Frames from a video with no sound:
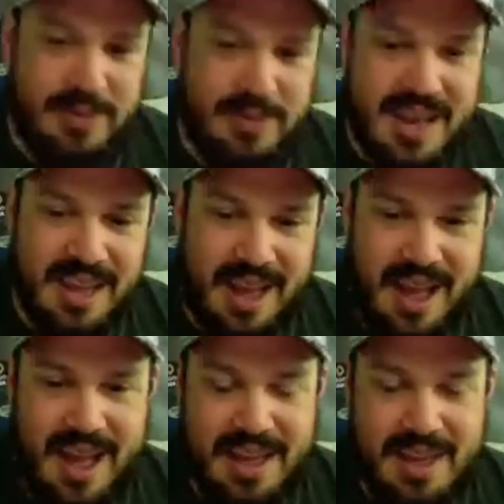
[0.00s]

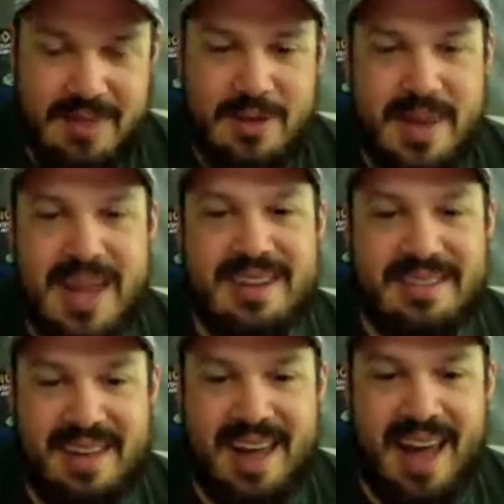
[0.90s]
So if
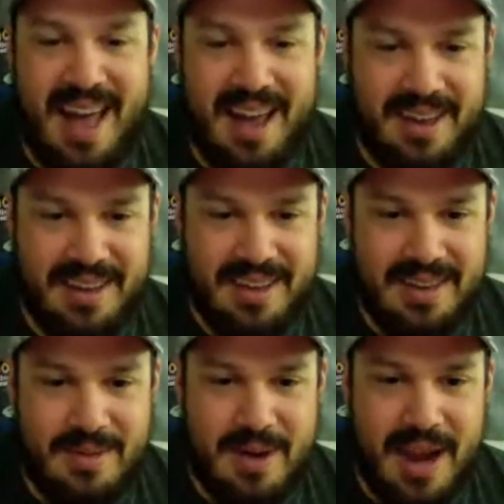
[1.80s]
an
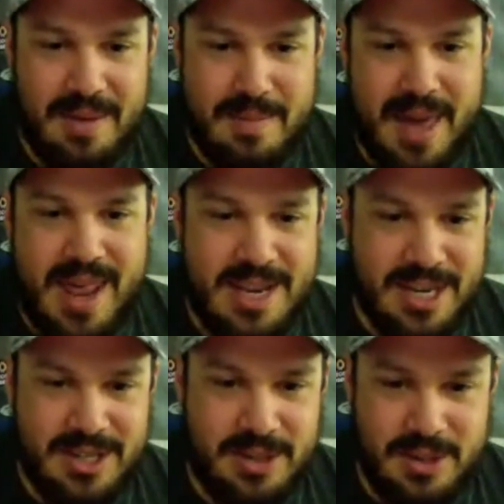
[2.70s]
evil-made attack,
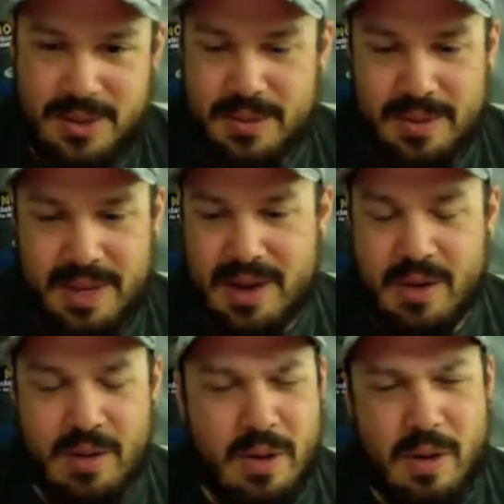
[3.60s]
right,
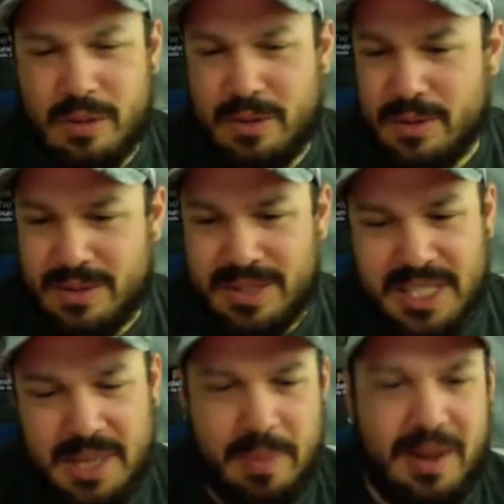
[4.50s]
manages to
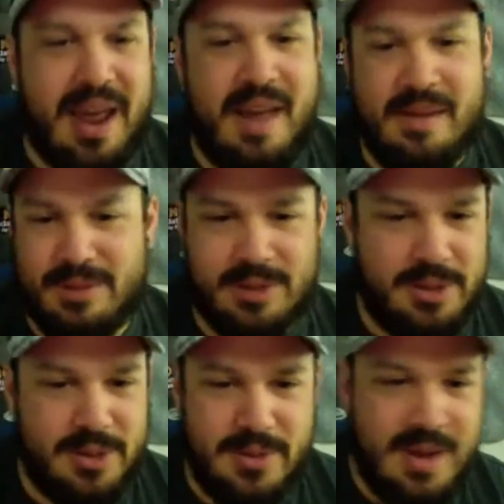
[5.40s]
go through
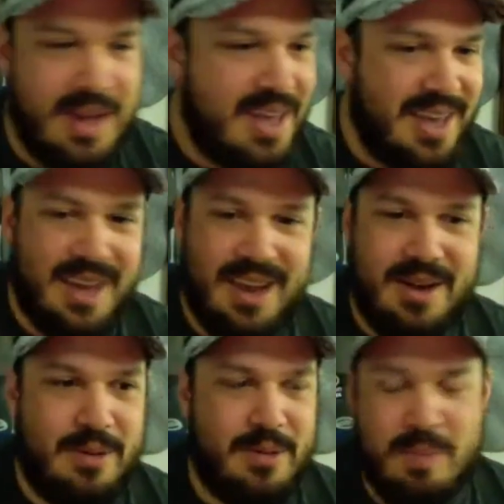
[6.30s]
deep lengths
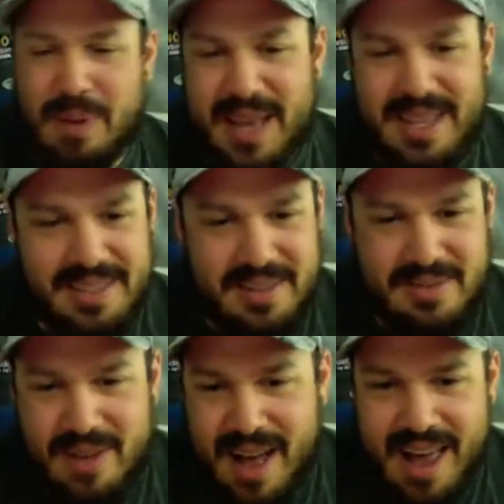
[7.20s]
to
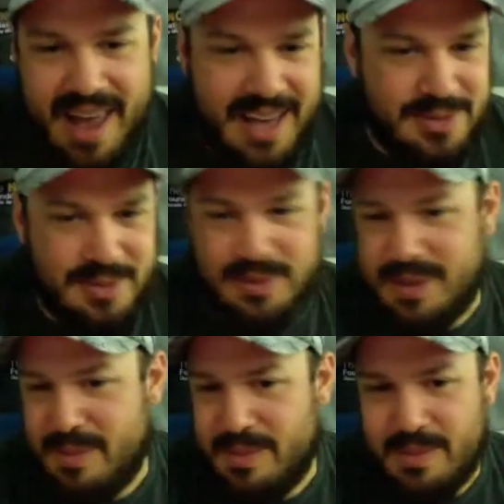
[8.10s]
replace the
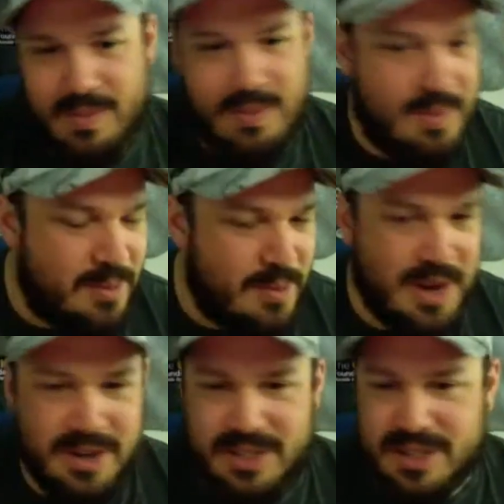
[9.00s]
device with some
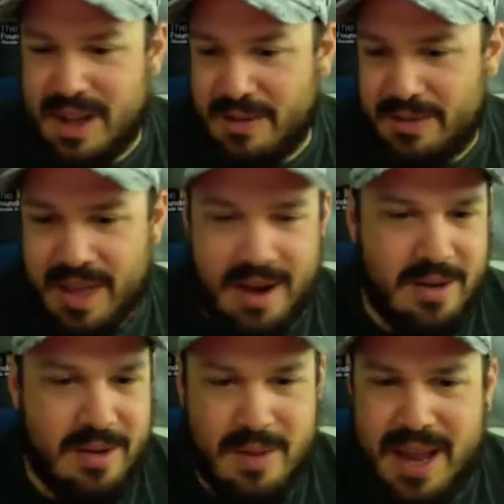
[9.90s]
weird
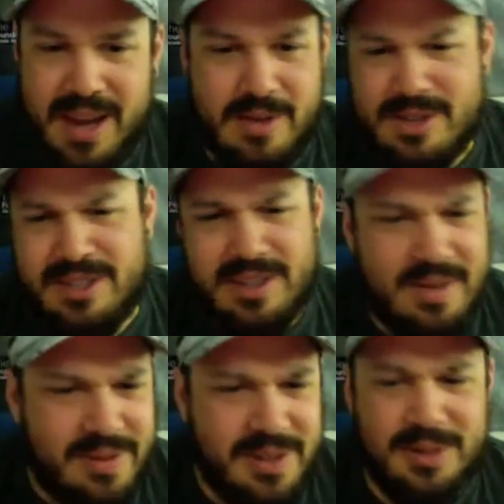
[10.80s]
stuff there, or
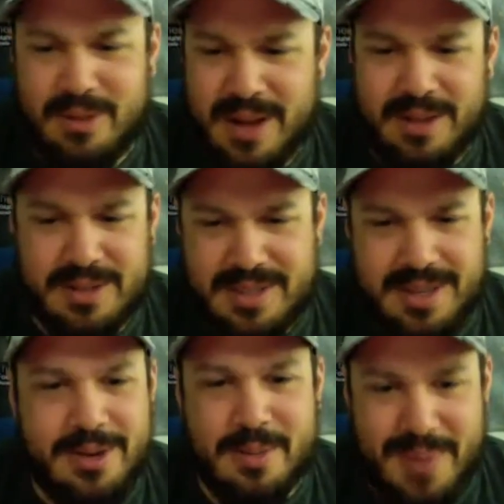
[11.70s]
radio or something, to
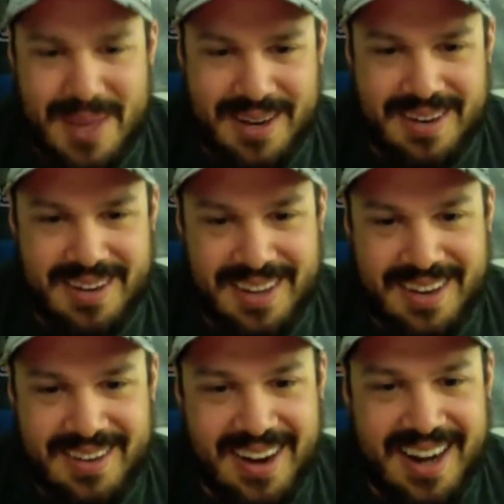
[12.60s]
try to steal your
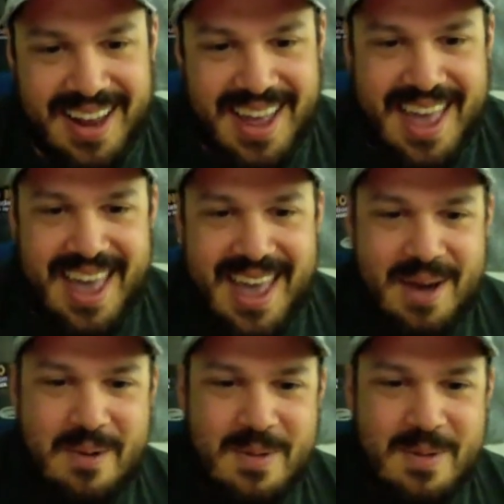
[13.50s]
PIN, right?